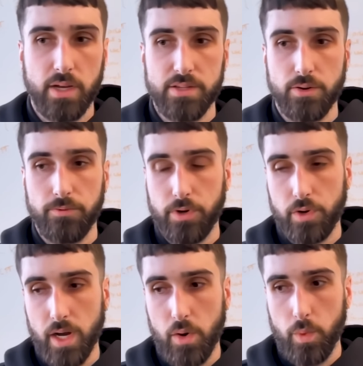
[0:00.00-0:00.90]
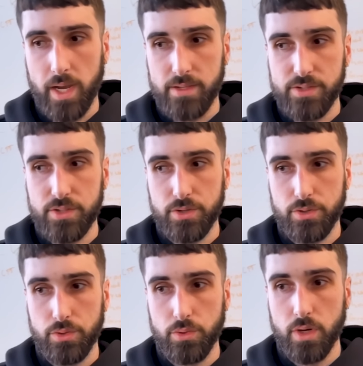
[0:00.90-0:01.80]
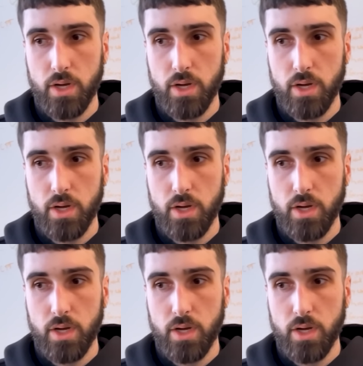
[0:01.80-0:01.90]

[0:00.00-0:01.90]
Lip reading: And so figuring out ways to